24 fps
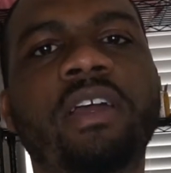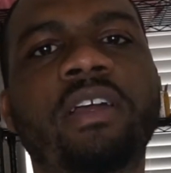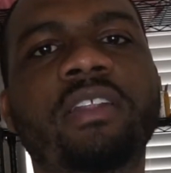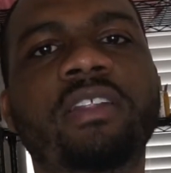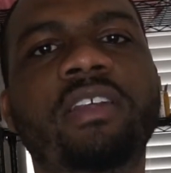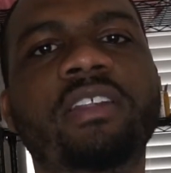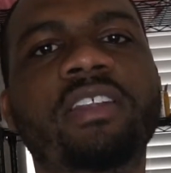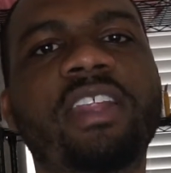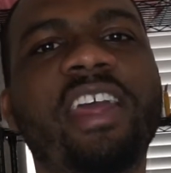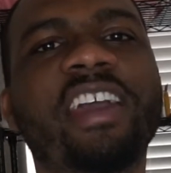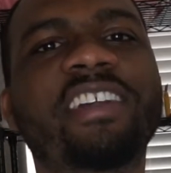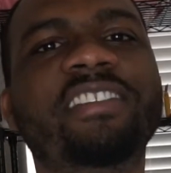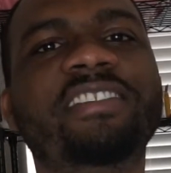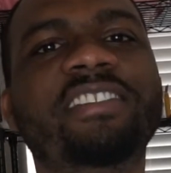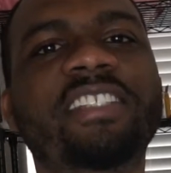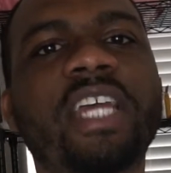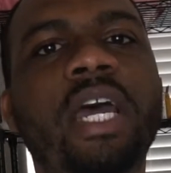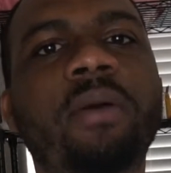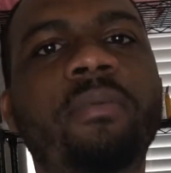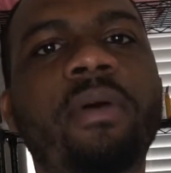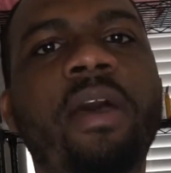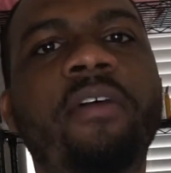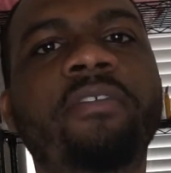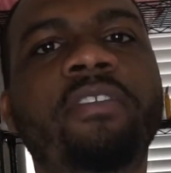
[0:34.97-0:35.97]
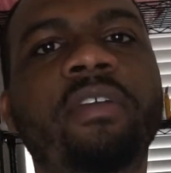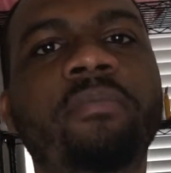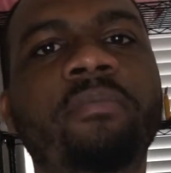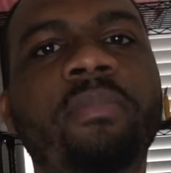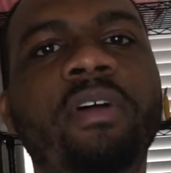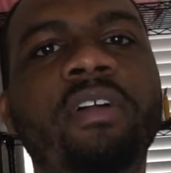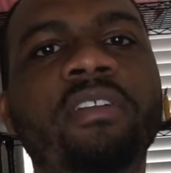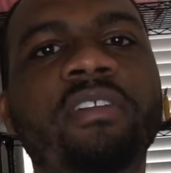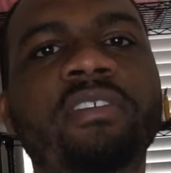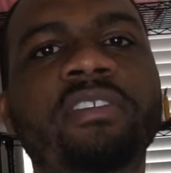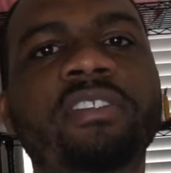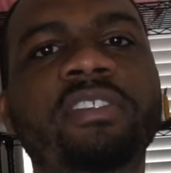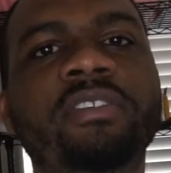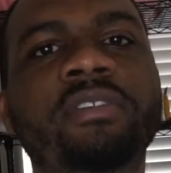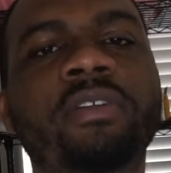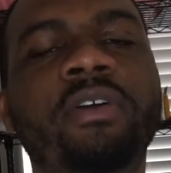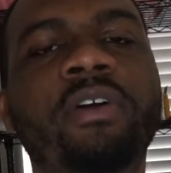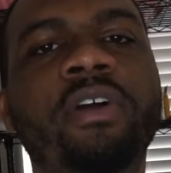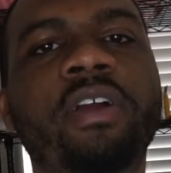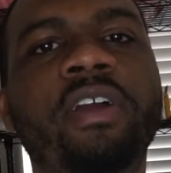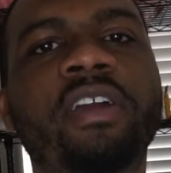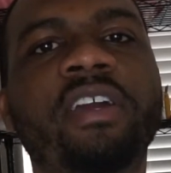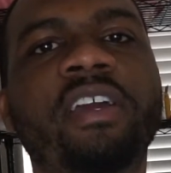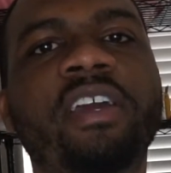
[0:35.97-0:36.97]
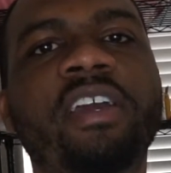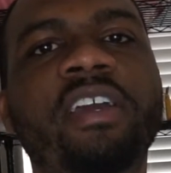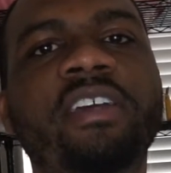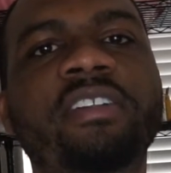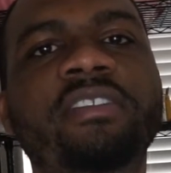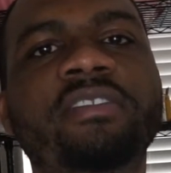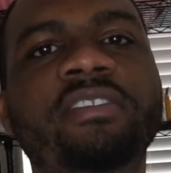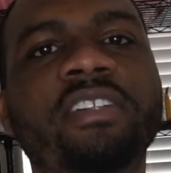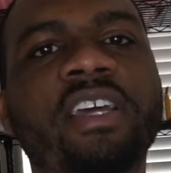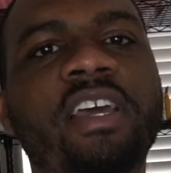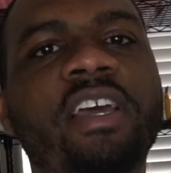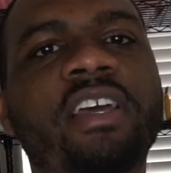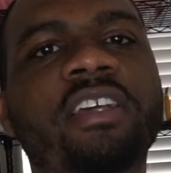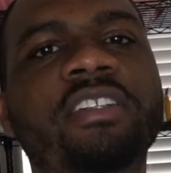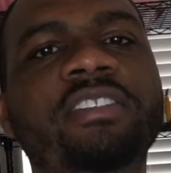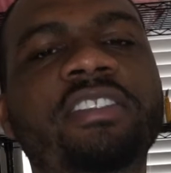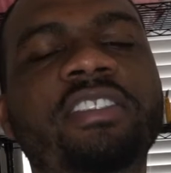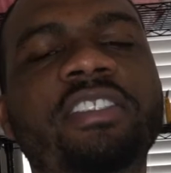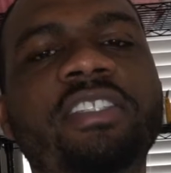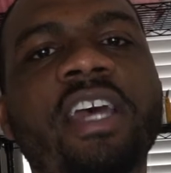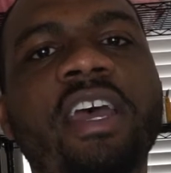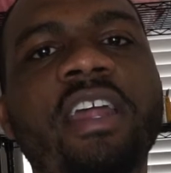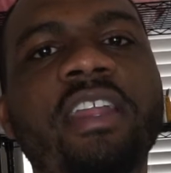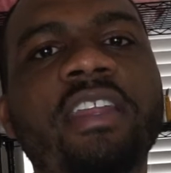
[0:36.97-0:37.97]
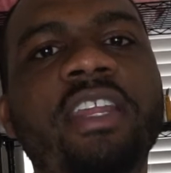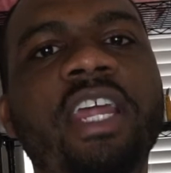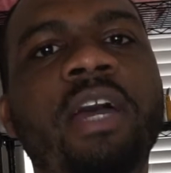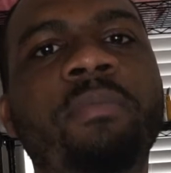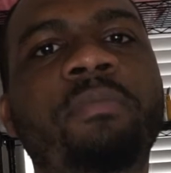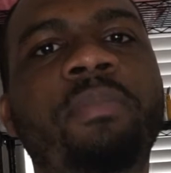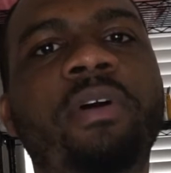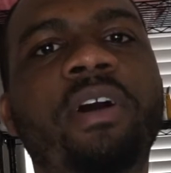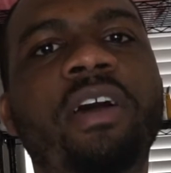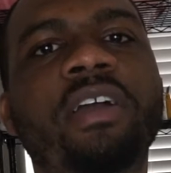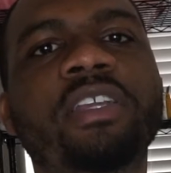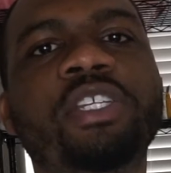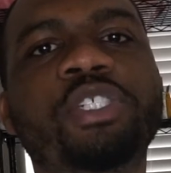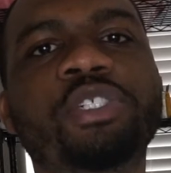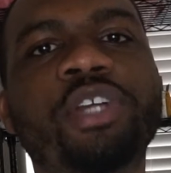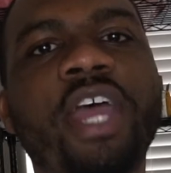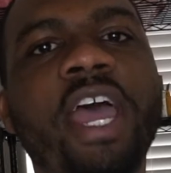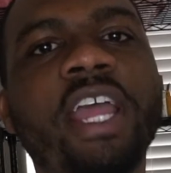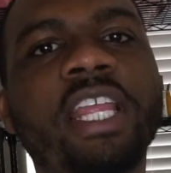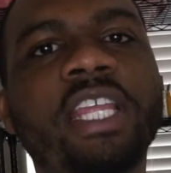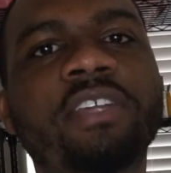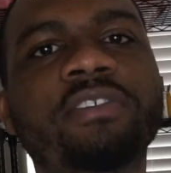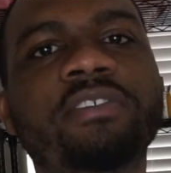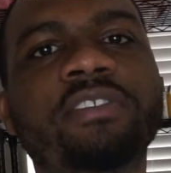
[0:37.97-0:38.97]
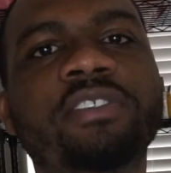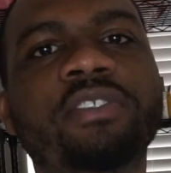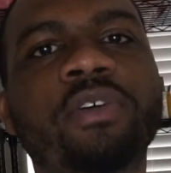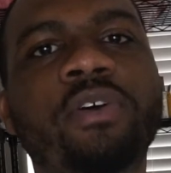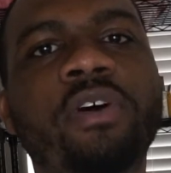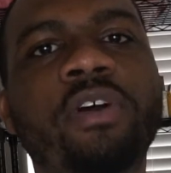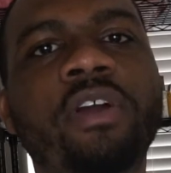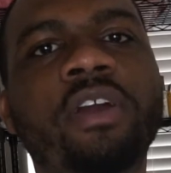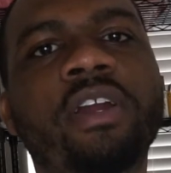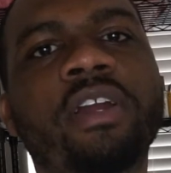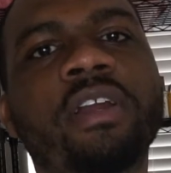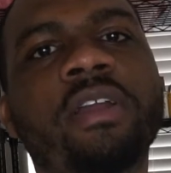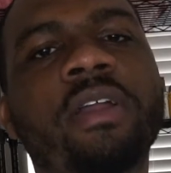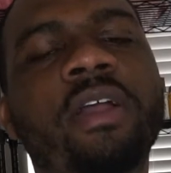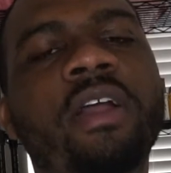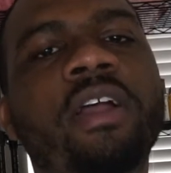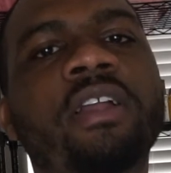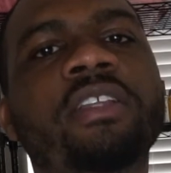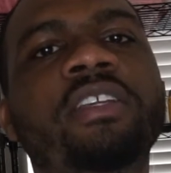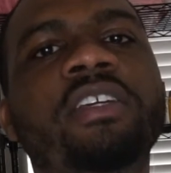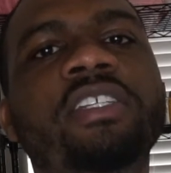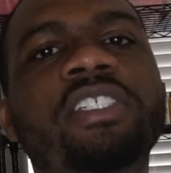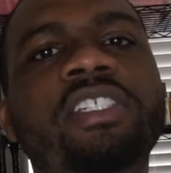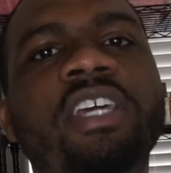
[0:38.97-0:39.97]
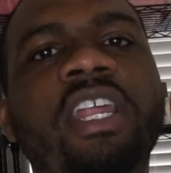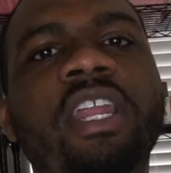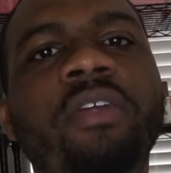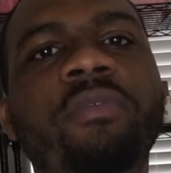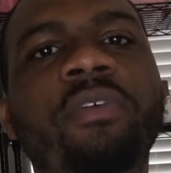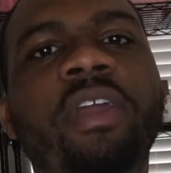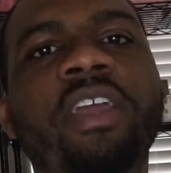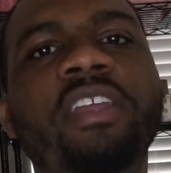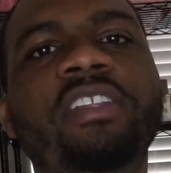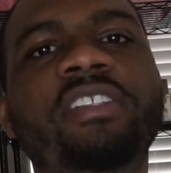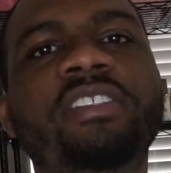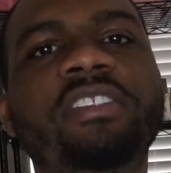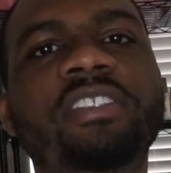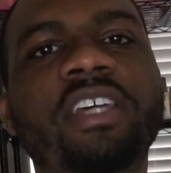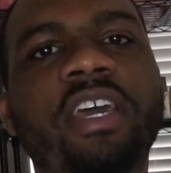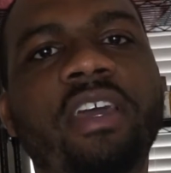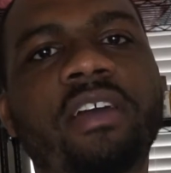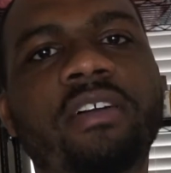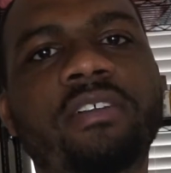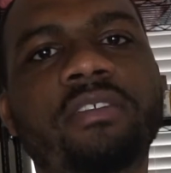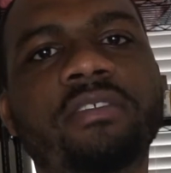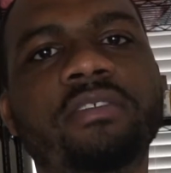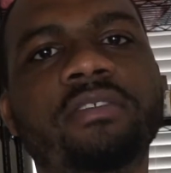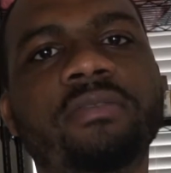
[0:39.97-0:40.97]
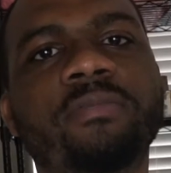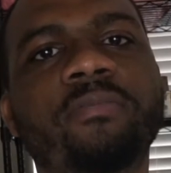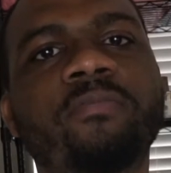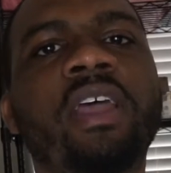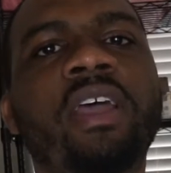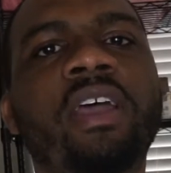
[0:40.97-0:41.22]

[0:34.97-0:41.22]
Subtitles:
The next step after building a store is setting up an attractive store to generate sales.